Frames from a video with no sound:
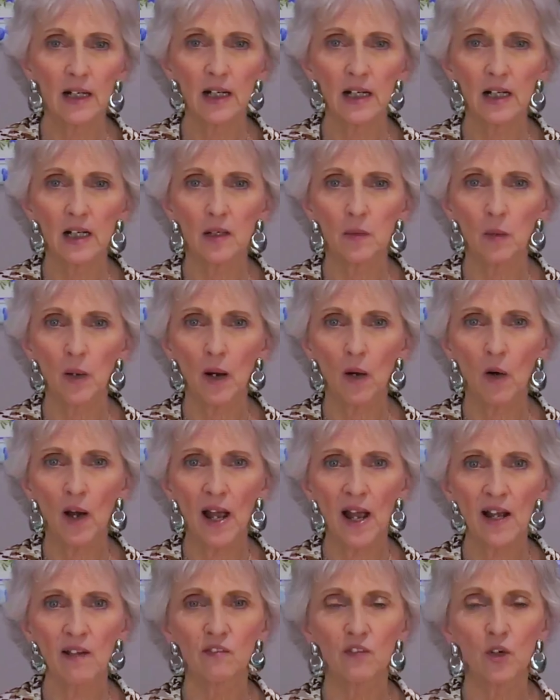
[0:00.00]
I'll
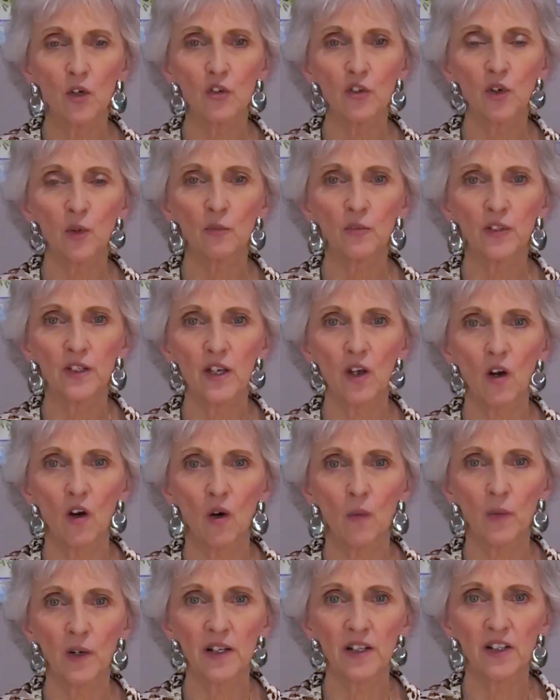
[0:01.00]
have those hopefully
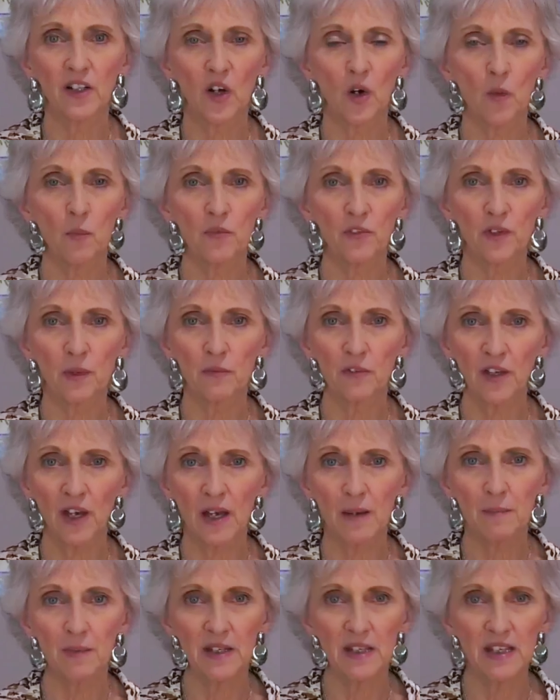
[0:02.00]
all ready to go
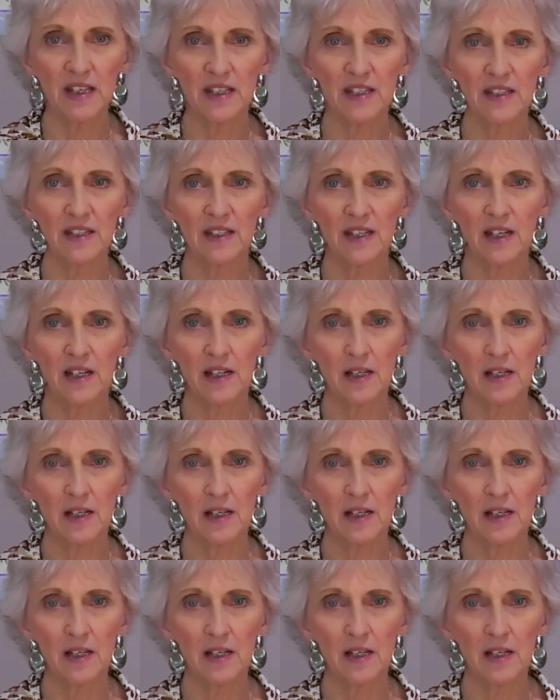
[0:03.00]
sometime in